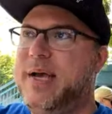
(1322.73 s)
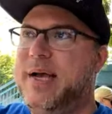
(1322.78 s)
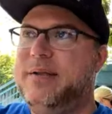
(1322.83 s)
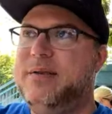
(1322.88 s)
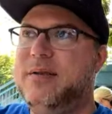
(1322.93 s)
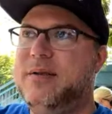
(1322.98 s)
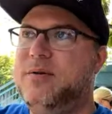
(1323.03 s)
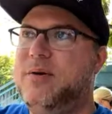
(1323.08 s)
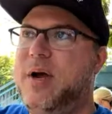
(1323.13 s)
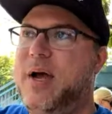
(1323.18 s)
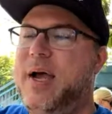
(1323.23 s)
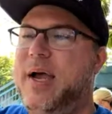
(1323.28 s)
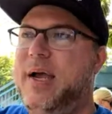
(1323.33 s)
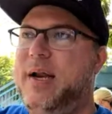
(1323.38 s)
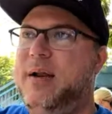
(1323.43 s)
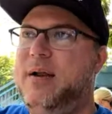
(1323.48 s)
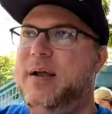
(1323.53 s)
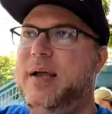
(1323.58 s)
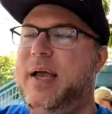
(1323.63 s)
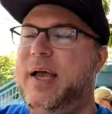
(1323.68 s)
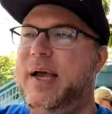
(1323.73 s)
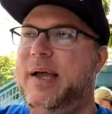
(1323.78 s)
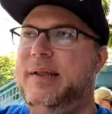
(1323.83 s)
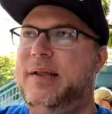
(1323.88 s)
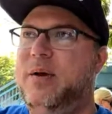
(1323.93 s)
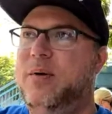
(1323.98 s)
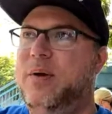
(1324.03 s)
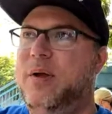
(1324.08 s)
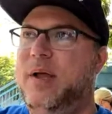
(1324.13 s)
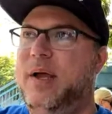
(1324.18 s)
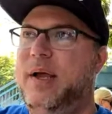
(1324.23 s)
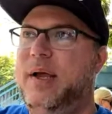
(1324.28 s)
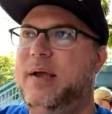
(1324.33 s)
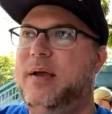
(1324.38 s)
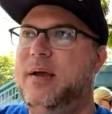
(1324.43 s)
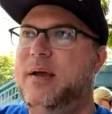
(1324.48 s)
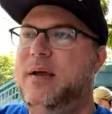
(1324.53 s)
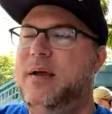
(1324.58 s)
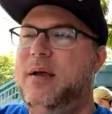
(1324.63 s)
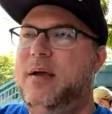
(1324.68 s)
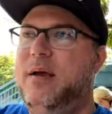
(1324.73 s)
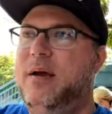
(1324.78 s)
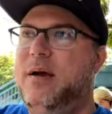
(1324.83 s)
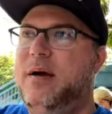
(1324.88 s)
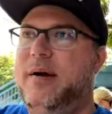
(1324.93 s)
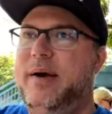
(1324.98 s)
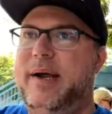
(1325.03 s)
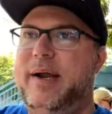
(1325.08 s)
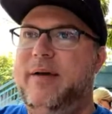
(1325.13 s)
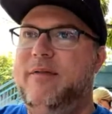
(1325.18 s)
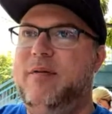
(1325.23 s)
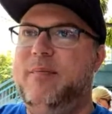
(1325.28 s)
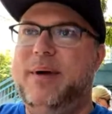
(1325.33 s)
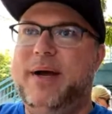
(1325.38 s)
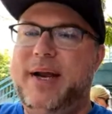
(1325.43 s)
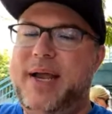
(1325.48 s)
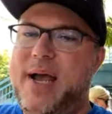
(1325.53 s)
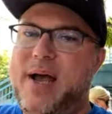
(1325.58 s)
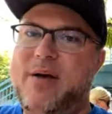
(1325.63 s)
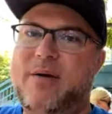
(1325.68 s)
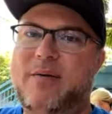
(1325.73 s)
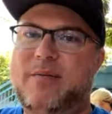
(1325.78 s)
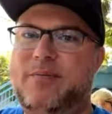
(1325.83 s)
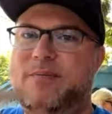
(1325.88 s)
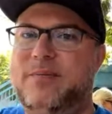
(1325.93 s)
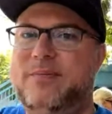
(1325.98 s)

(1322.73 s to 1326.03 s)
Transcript: got to the ride, and they were like, all right, everybody out.